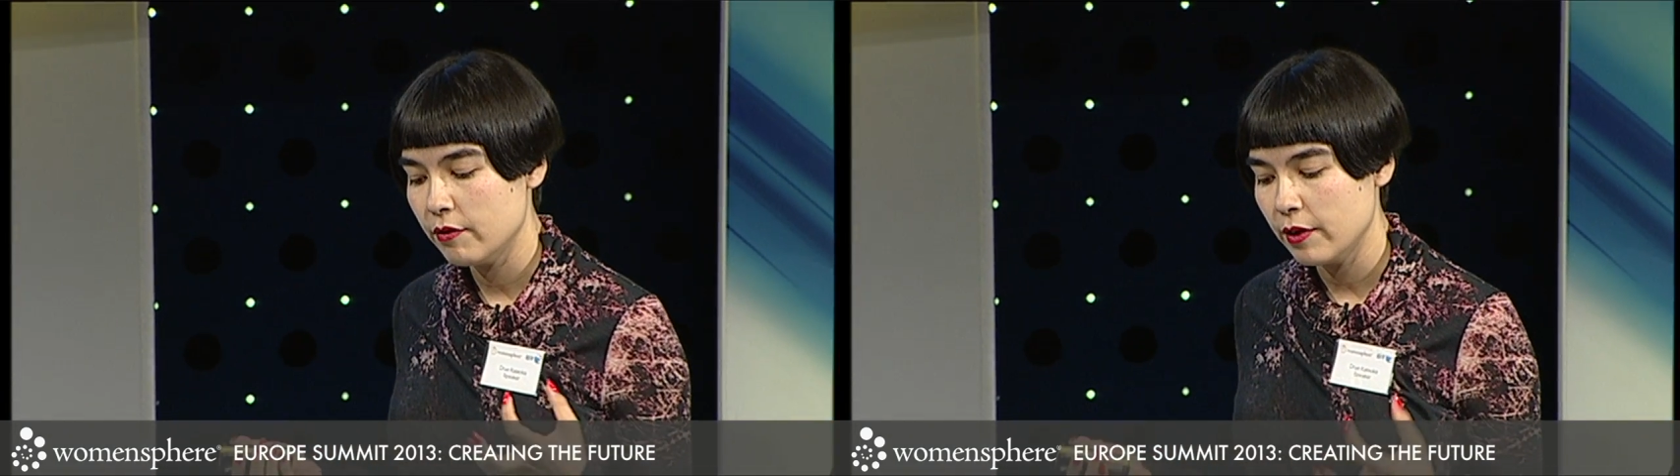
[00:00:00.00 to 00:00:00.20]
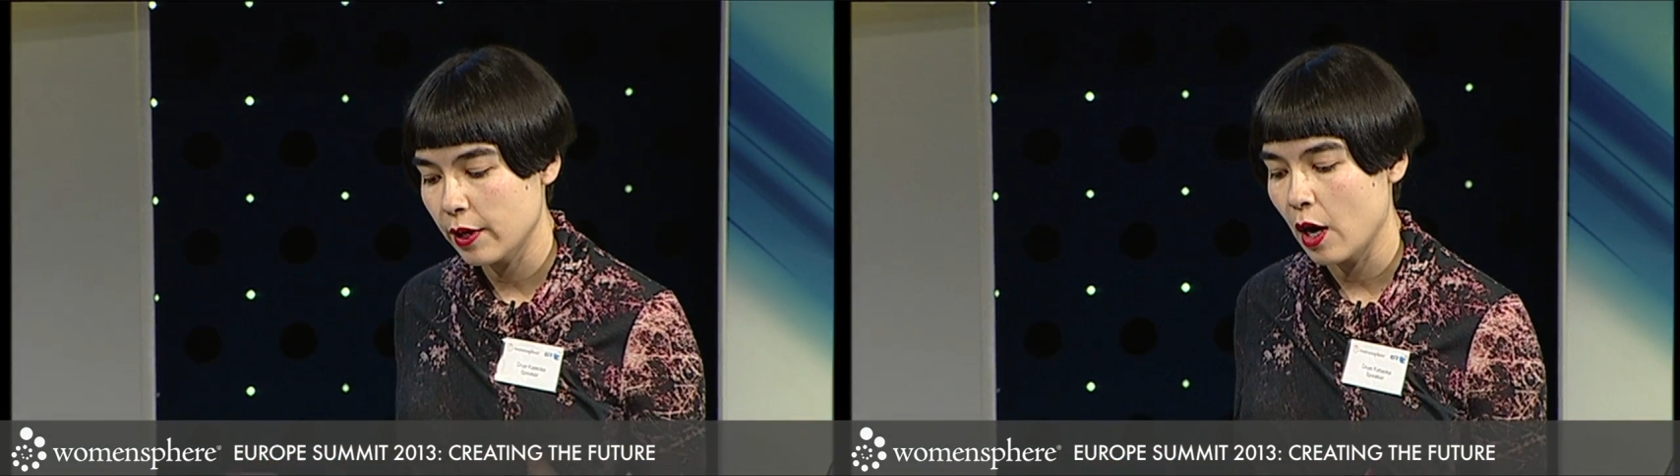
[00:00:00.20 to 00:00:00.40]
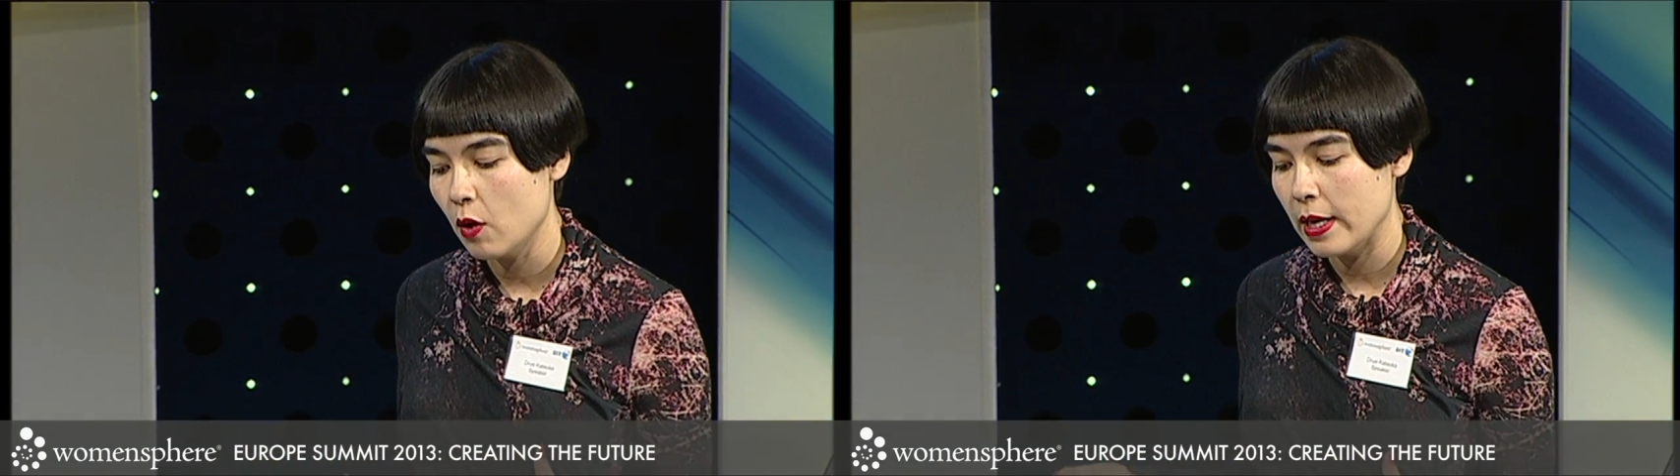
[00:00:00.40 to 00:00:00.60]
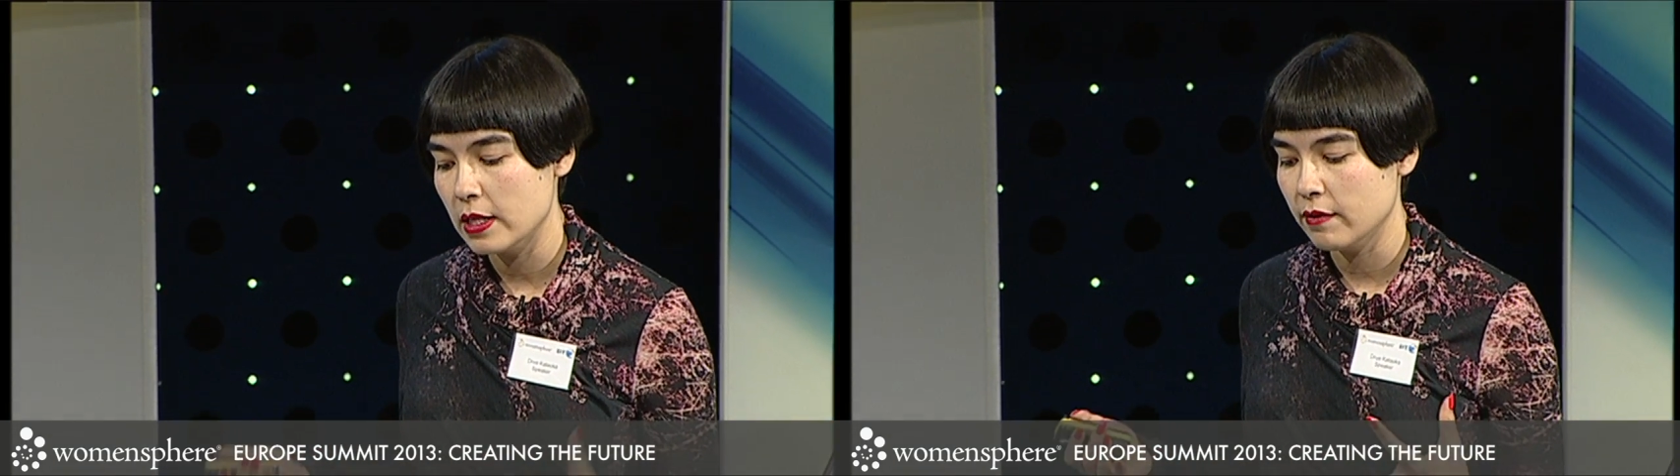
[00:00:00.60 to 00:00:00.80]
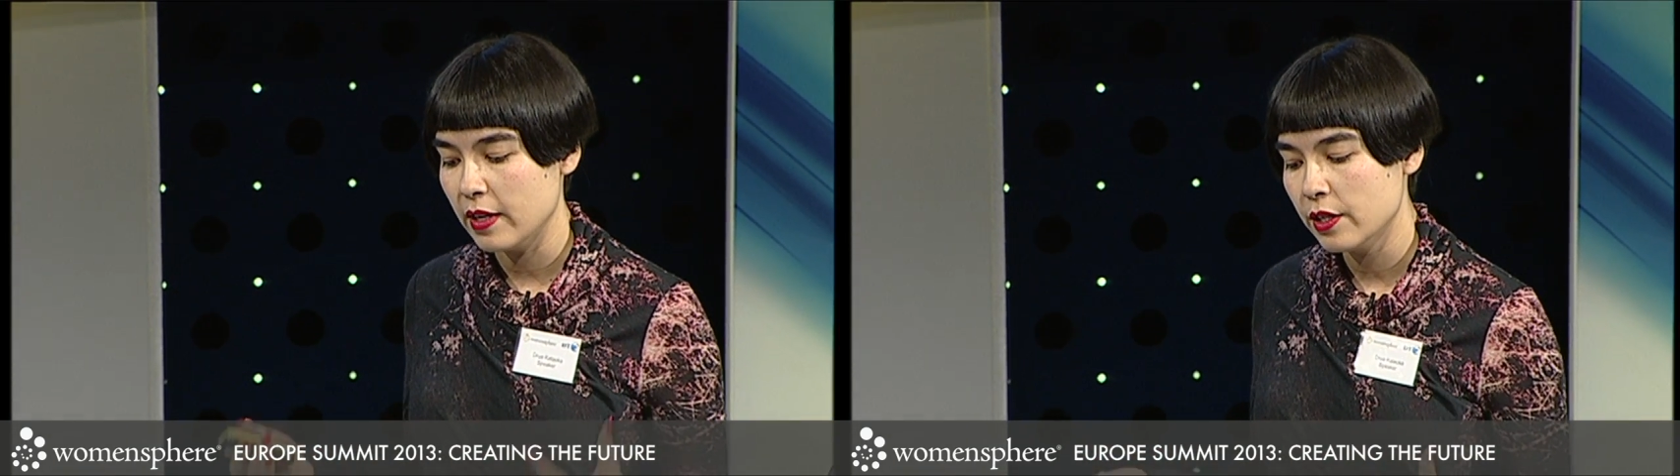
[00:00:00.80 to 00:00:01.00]
figure out
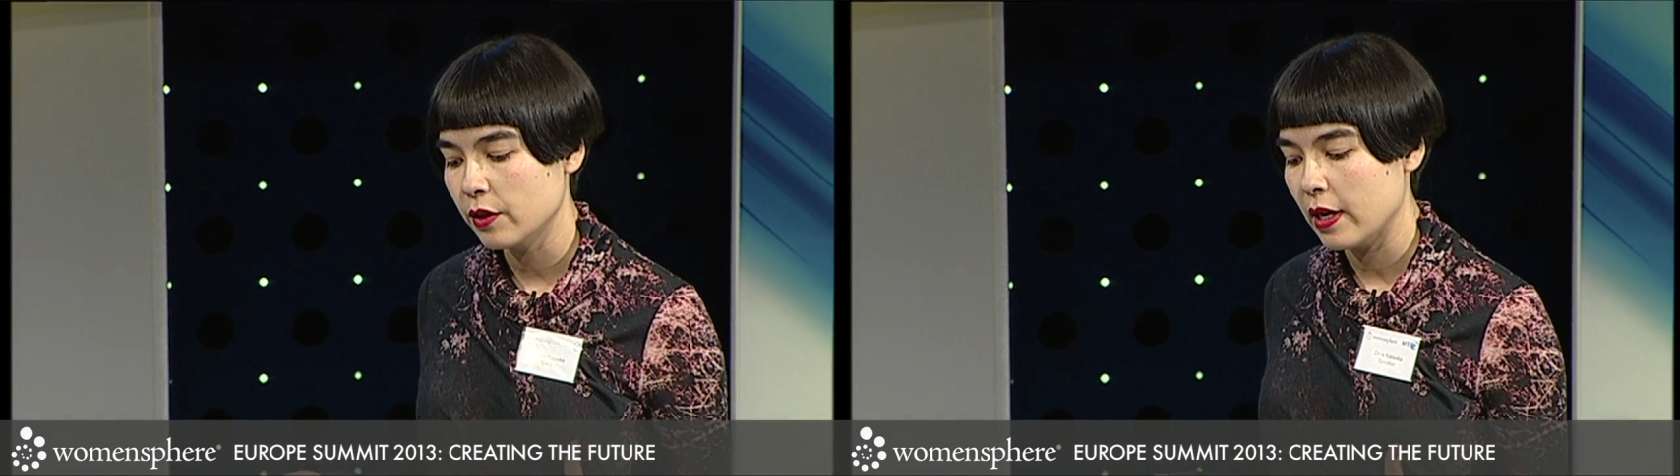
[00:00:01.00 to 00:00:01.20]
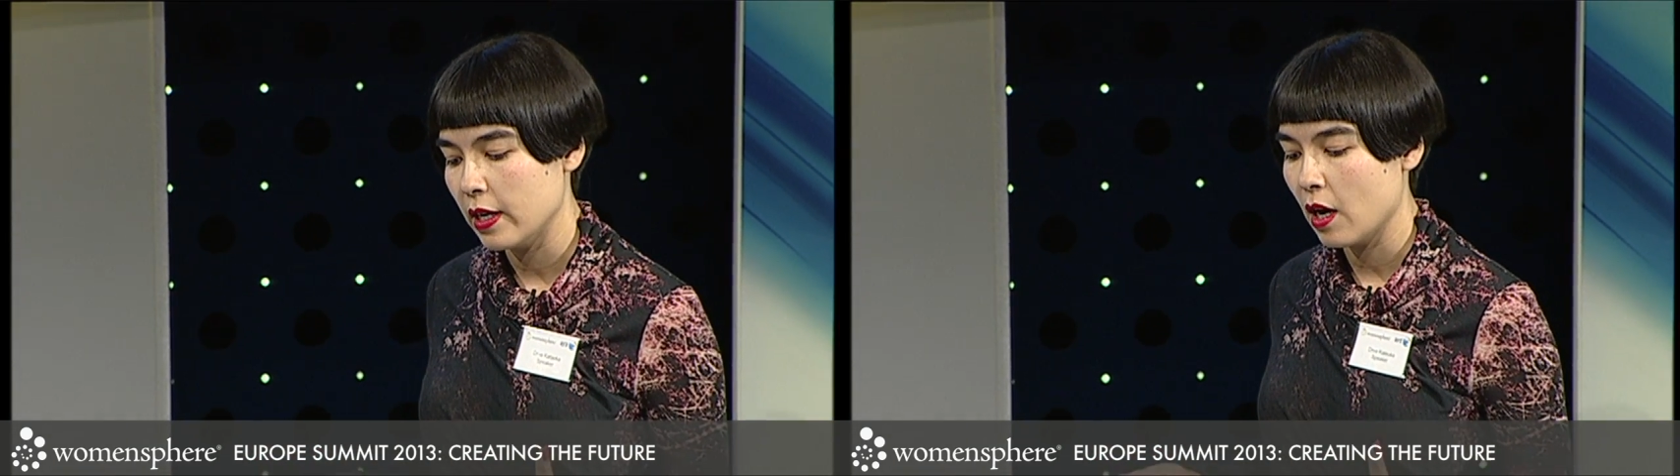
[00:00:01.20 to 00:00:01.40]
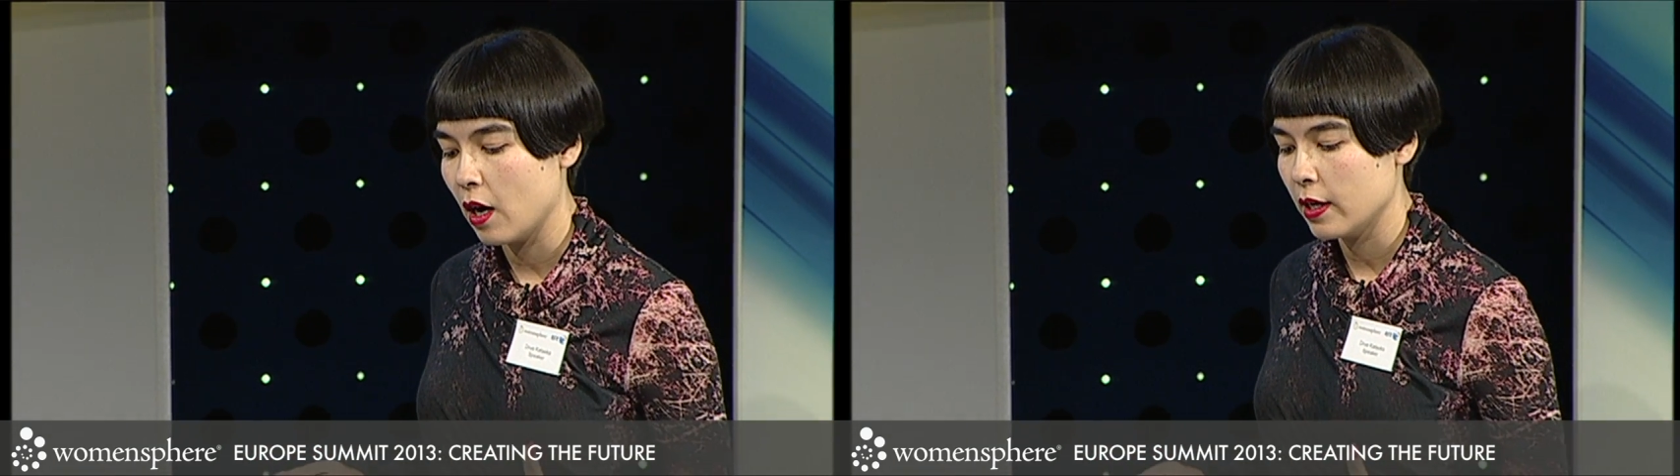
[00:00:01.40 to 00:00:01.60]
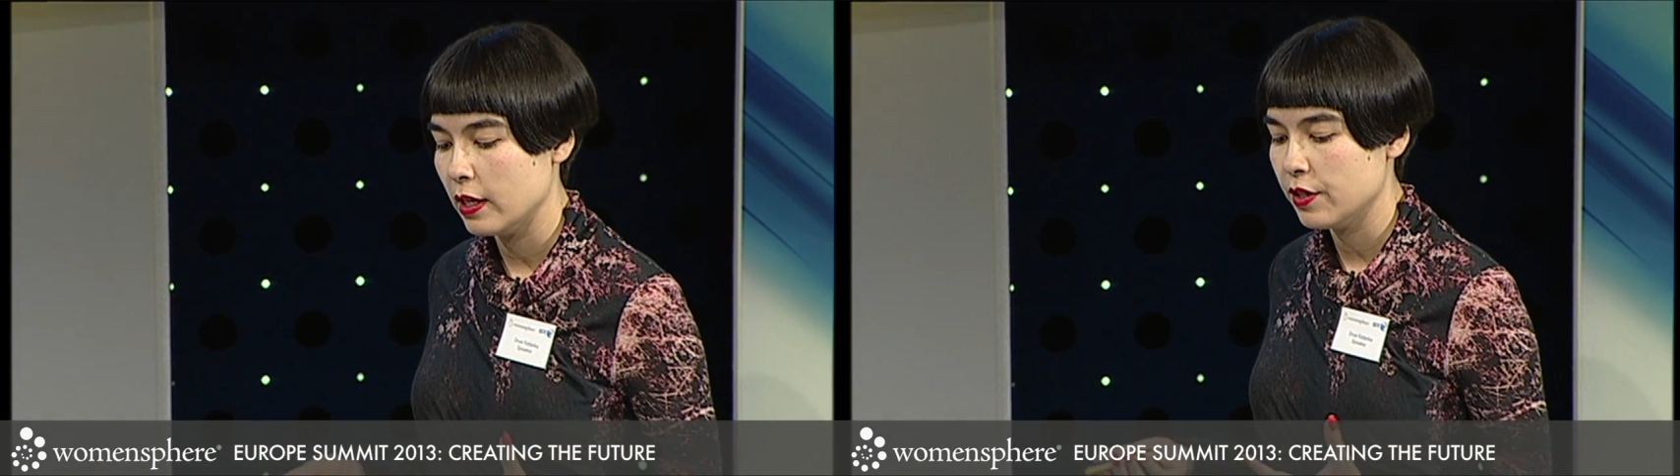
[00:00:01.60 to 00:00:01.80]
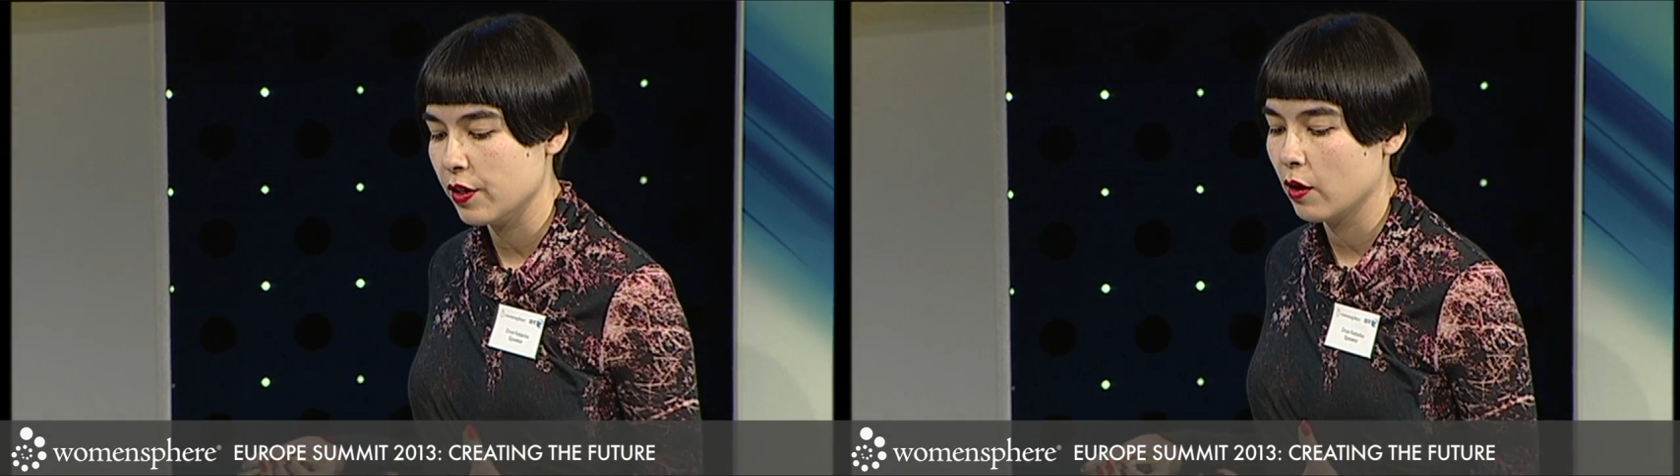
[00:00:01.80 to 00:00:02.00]
ways of integrating art
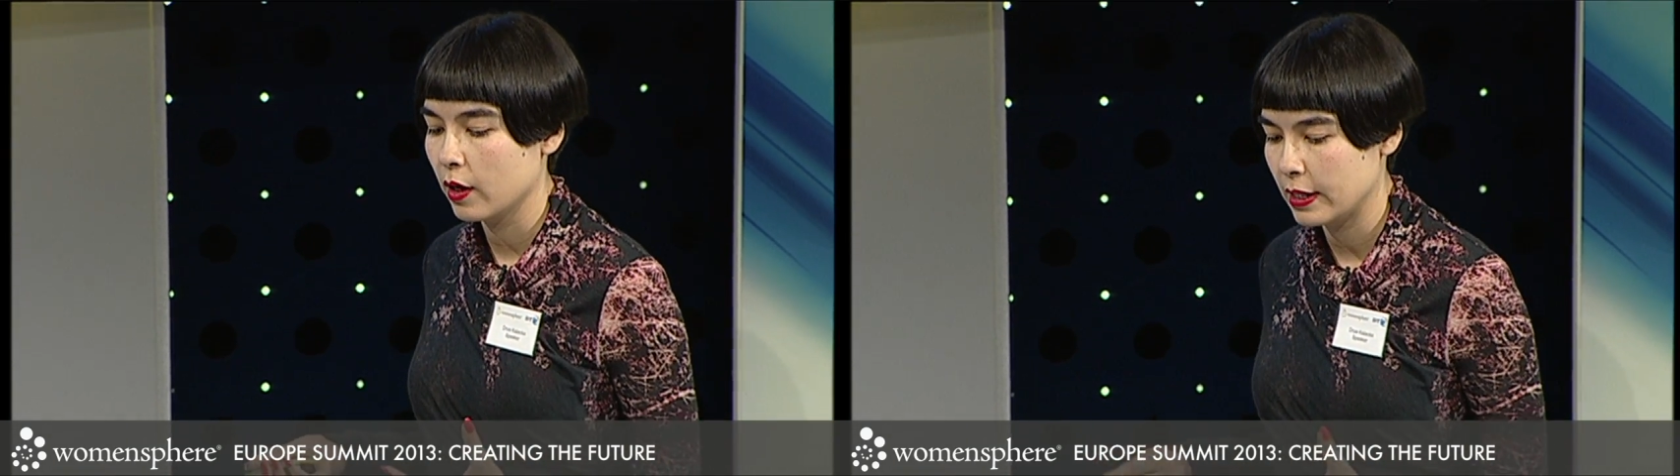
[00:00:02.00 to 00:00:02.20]
into your